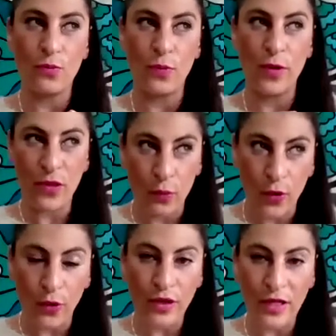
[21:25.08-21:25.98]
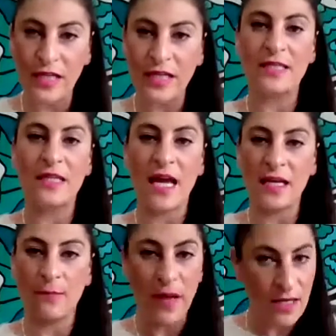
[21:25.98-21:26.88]
With the world that it is, and
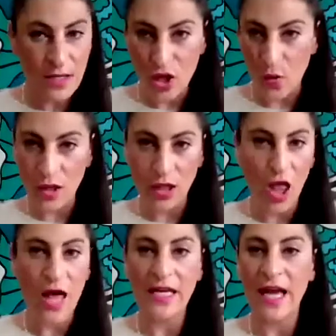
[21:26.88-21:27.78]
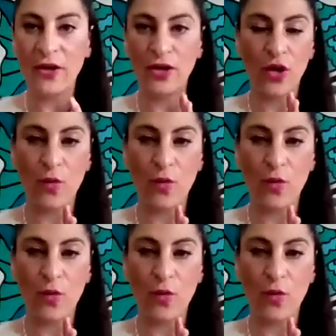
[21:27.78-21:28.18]
it being so online now,